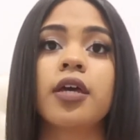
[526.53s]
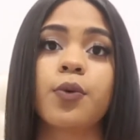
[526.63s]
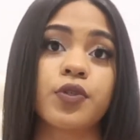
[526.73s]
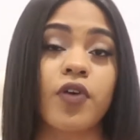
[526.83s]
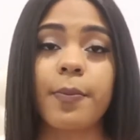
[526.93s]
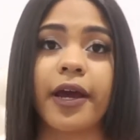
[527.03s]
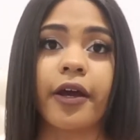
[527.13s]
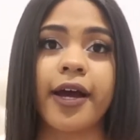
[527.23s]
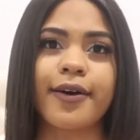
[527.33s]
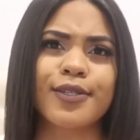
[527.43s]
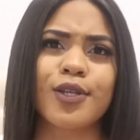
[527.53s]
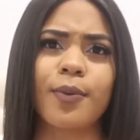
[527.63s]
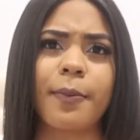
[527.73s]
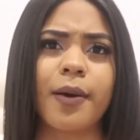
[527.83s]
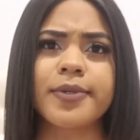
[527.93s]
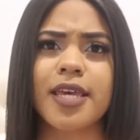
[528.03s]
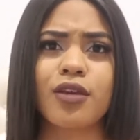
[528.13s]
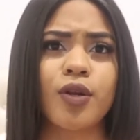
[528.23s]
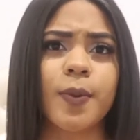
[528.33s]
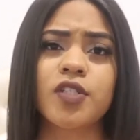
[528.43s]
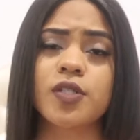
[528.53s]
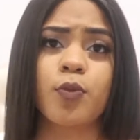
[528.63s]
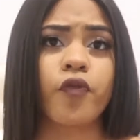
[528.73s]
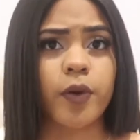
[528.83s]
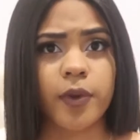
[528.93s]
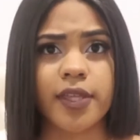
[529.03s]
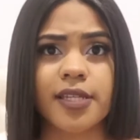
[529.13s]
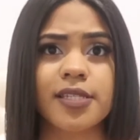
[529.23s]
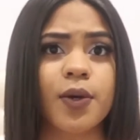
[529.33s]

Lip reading: it was right by our house, so my mom was like, you know what, just move in with us.